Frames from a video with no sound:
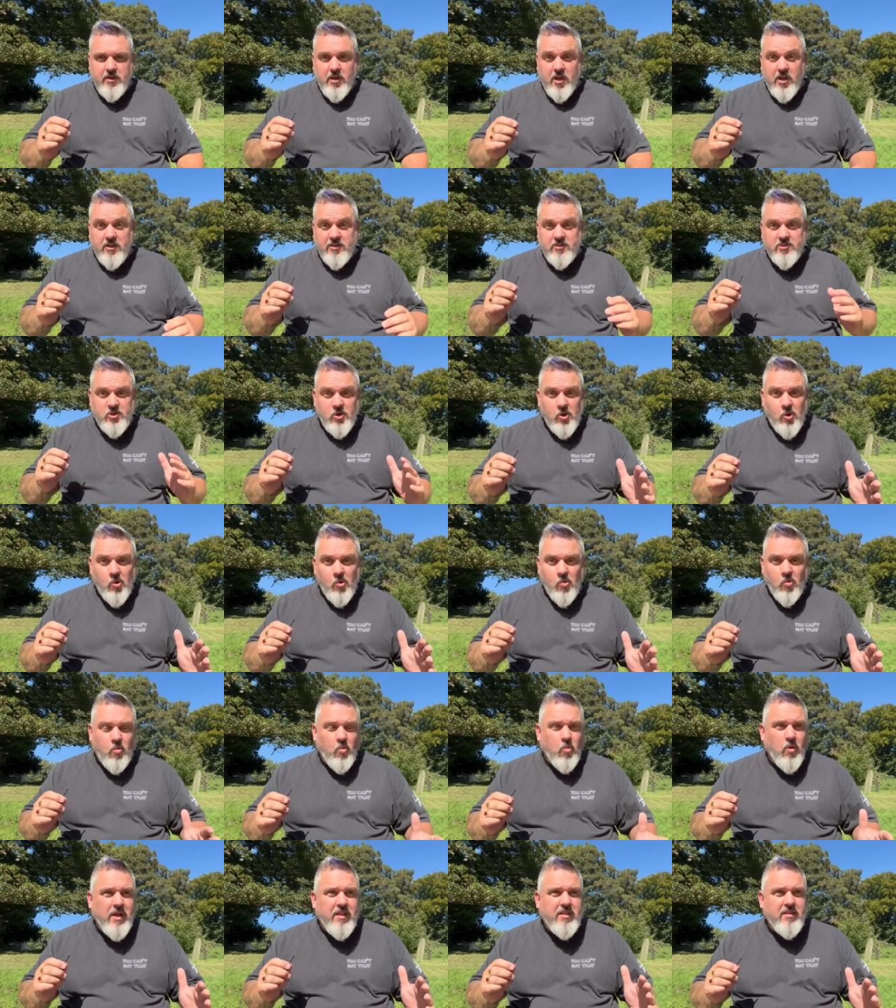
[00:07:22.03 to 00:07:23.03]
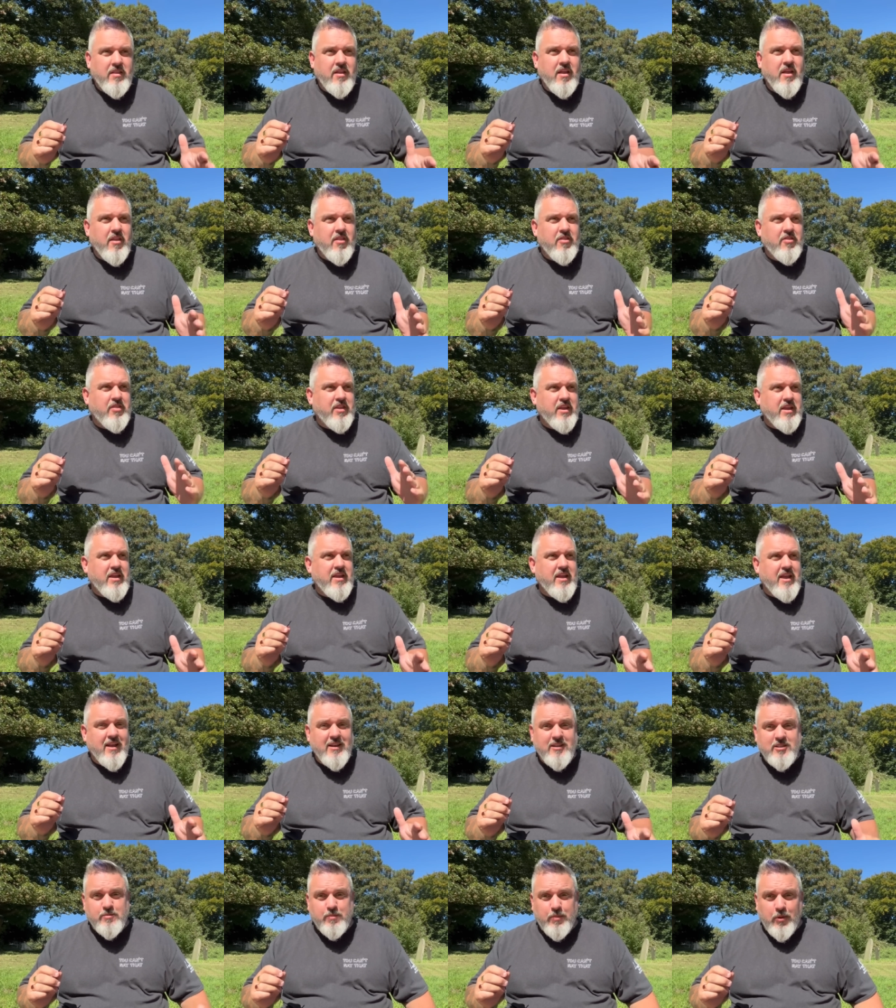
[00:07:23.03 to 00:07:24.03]
So when the
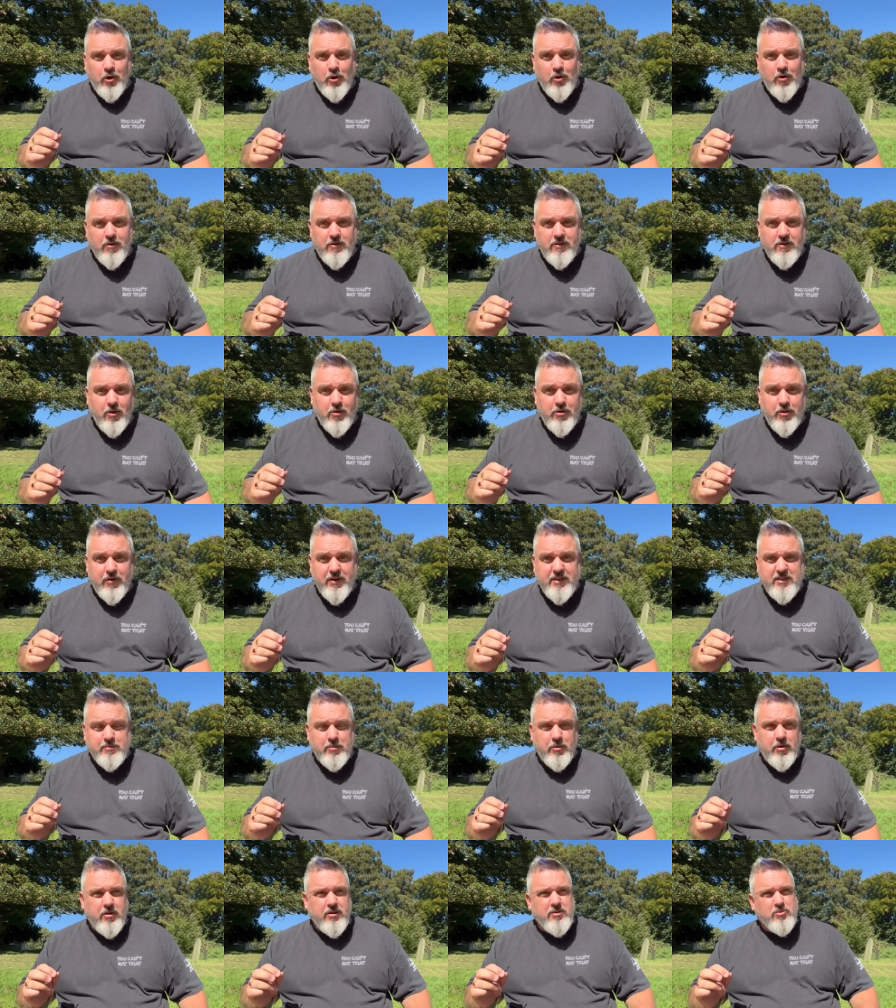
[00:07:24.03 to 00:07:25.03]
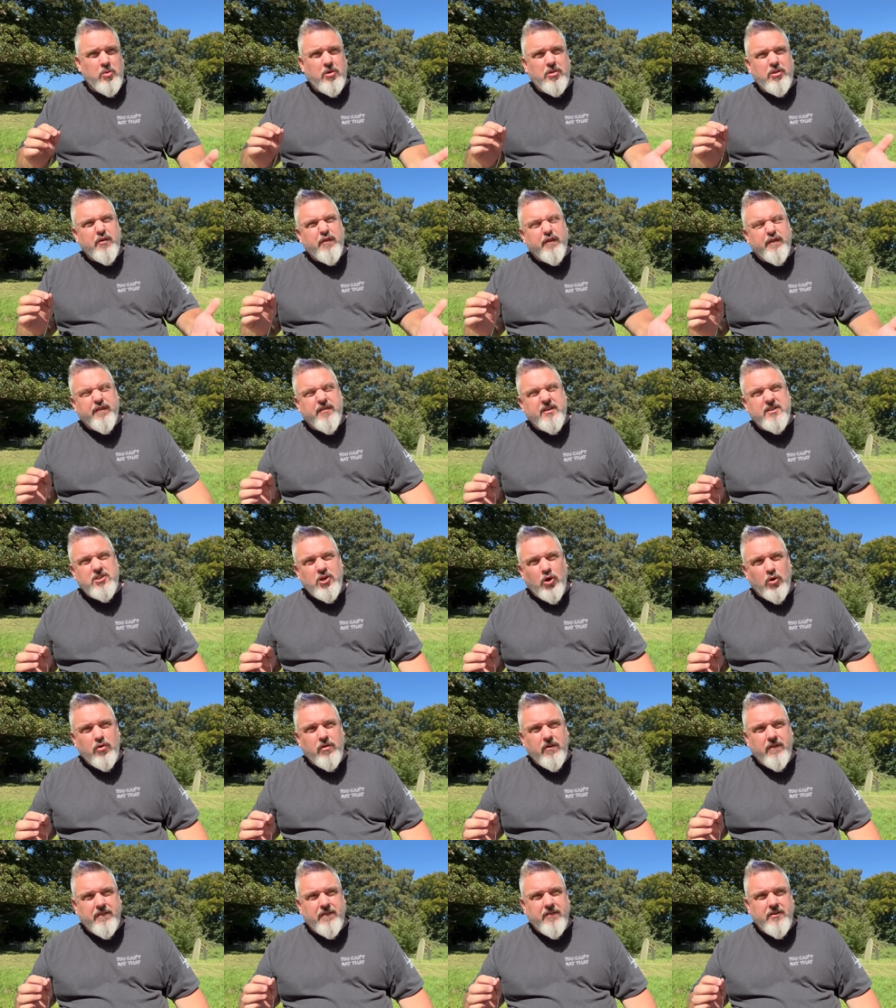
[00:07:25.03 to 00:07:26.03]
other explorers, well, they're
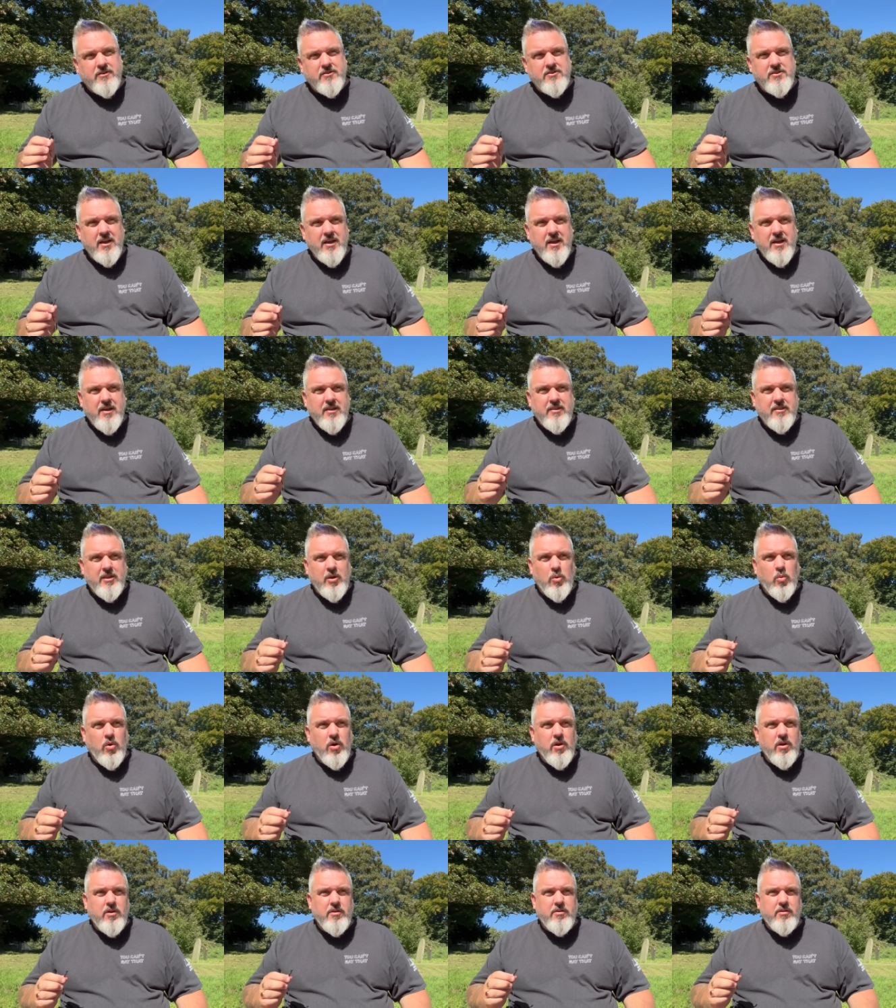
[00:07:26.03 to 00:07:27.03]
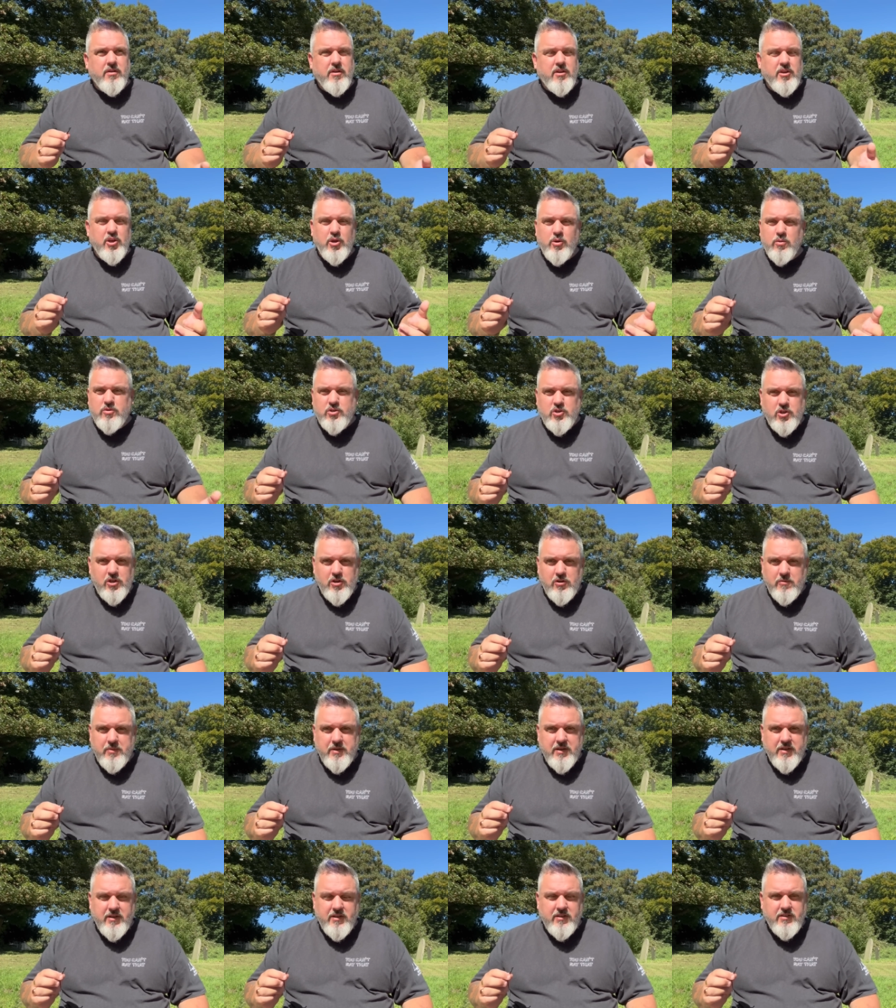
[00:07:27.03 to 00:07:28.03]
photographers. They weren't
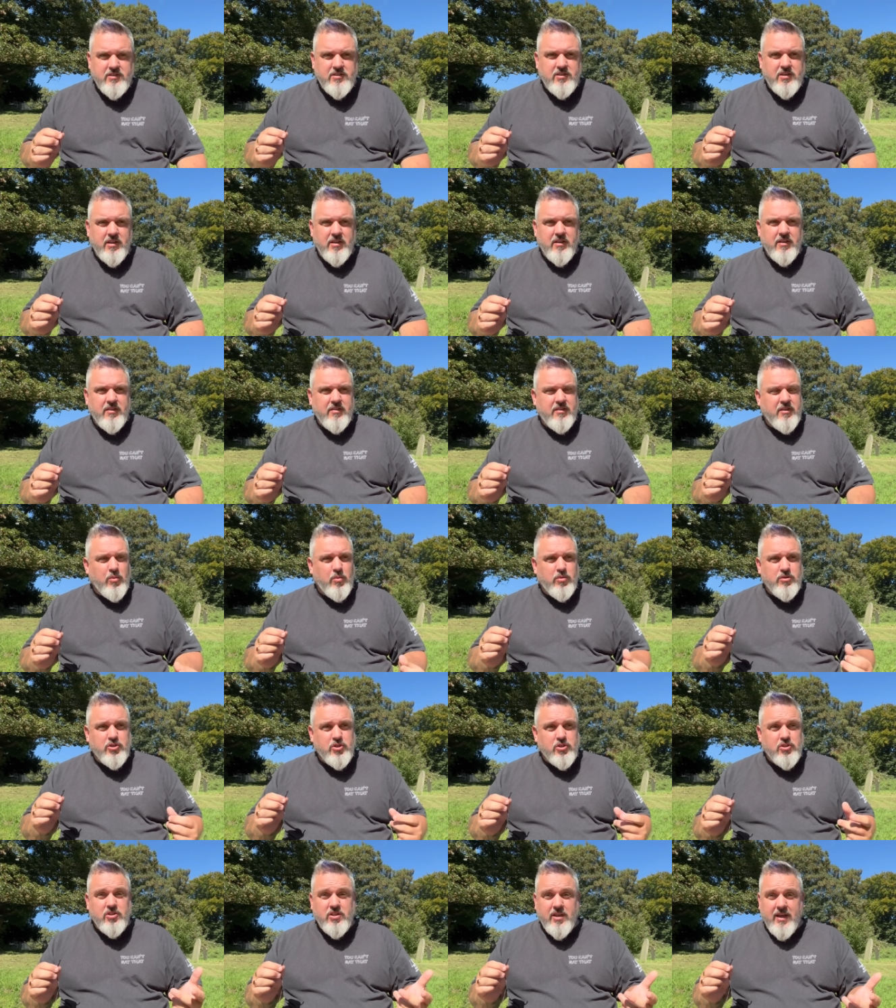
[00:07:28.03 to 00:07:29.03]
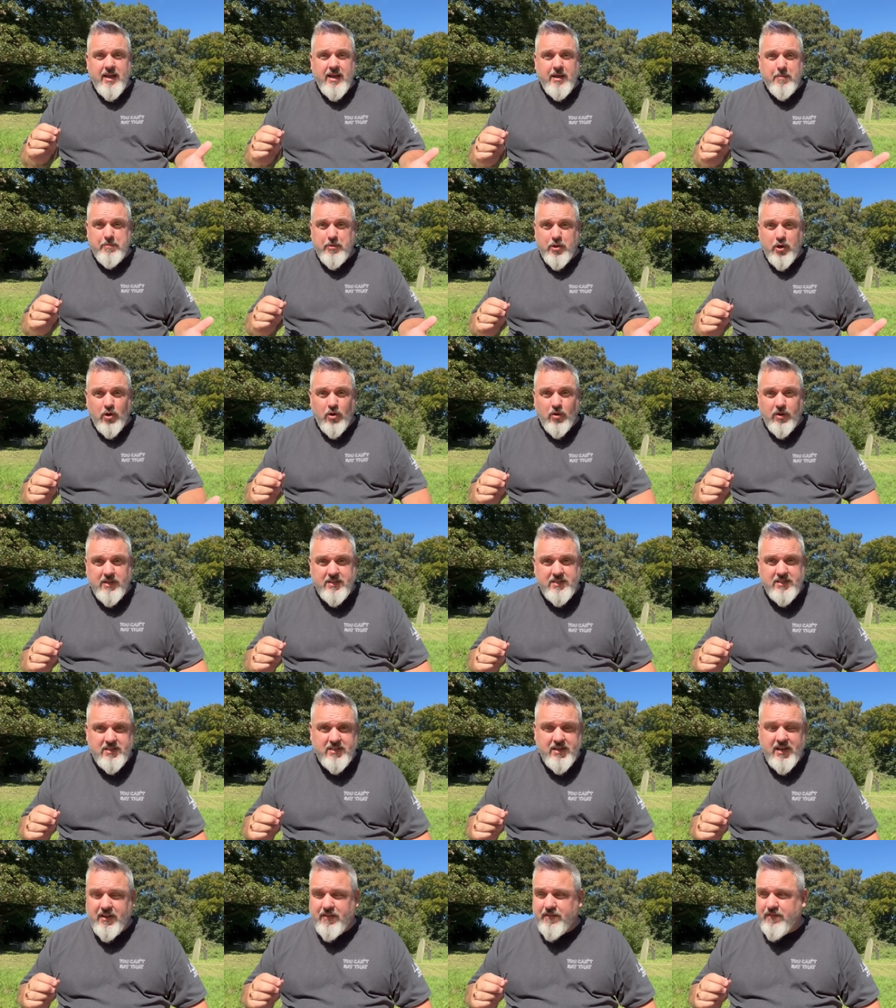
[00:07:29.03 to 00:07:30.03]
YouTubers. They were just there purely to
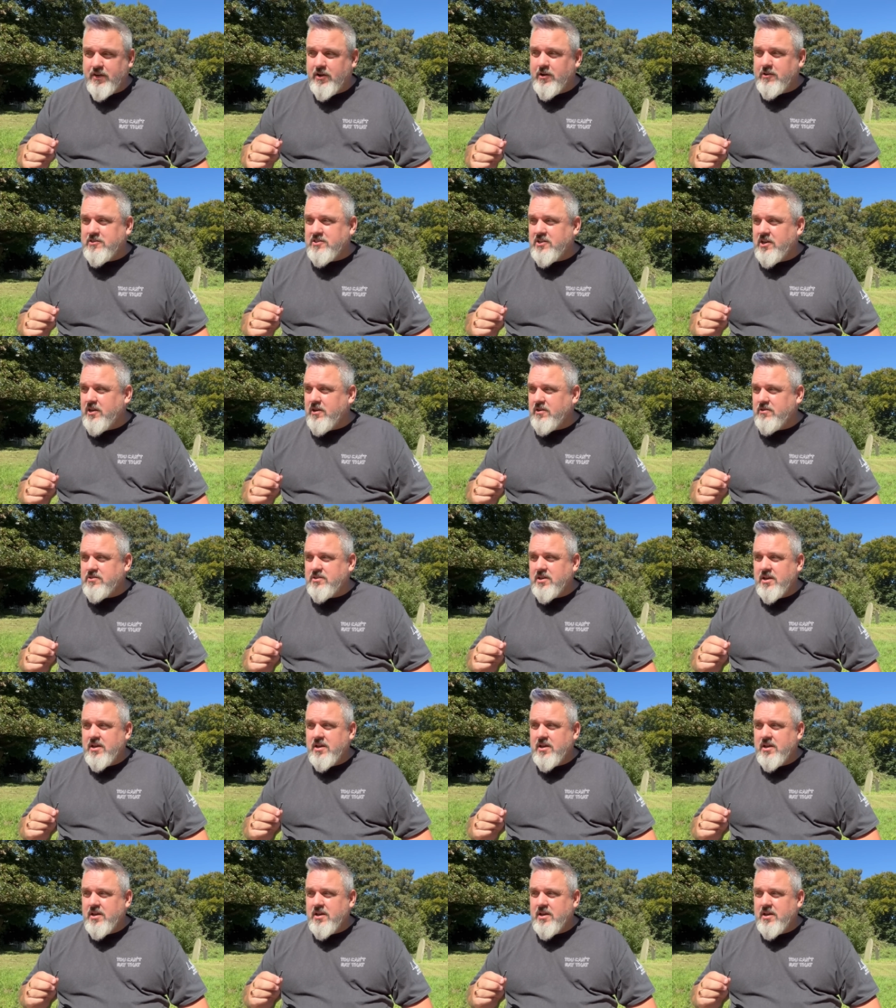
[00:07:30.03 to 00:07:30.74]
take photos.